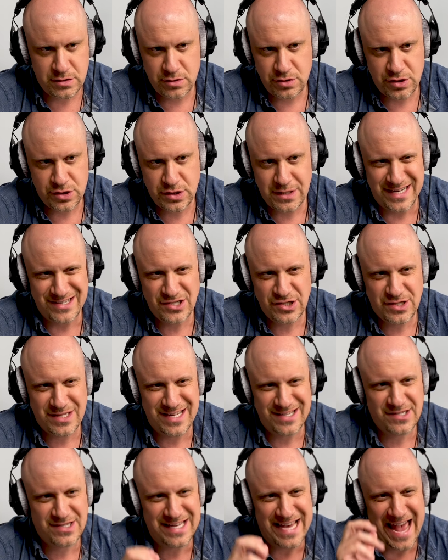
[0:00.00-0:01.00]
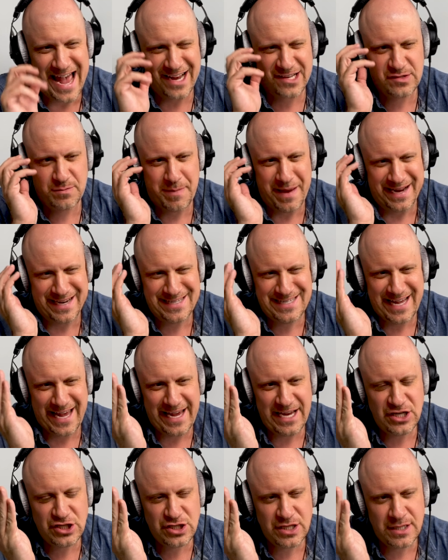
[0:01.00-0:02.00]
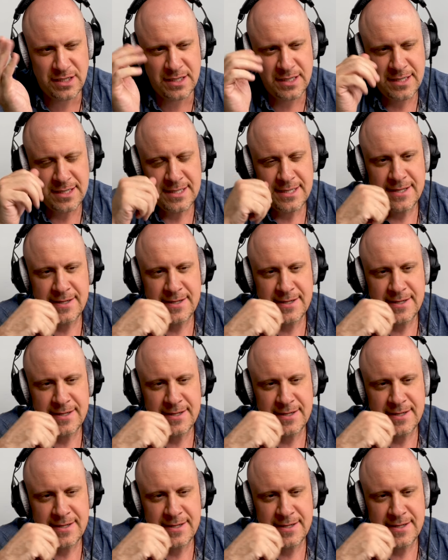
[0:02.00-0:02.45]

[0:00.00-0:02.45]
or that's the expectation,